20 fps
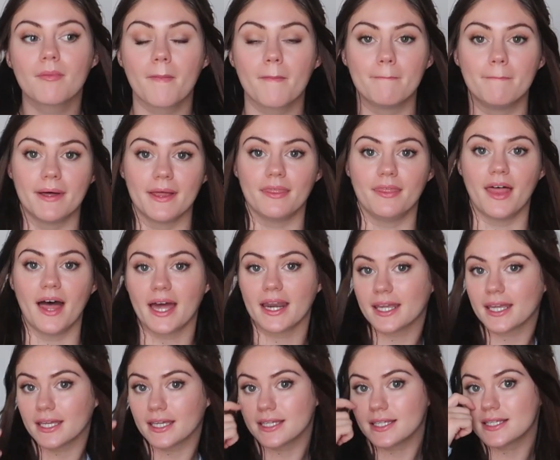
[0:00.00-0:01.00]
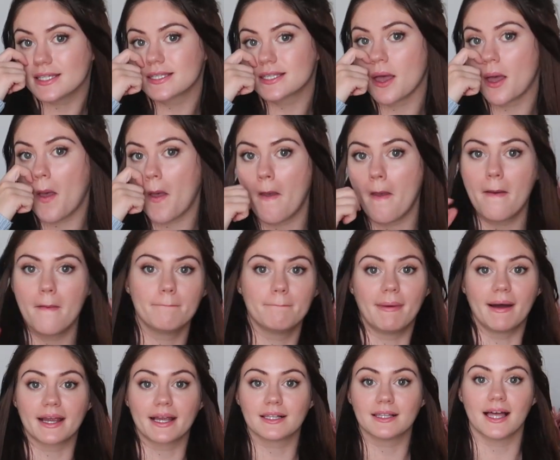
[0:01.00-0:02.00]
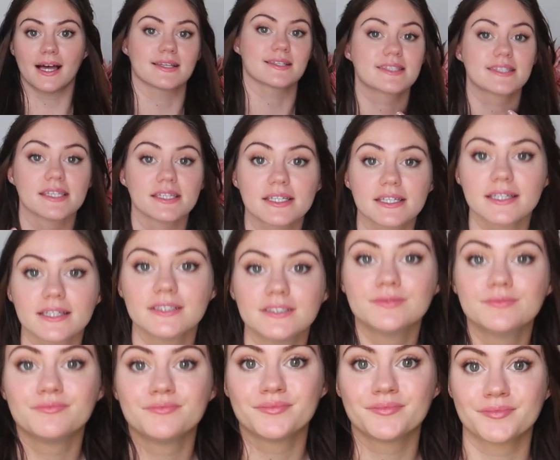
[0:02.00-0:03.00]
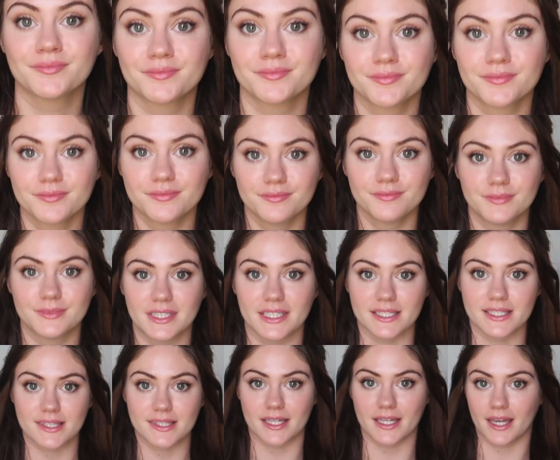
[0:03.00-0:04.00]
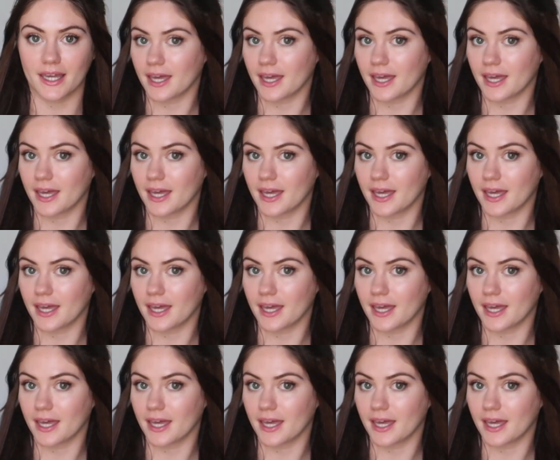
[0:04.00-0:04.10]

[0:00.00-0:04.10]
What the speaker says: But that is my classic Disney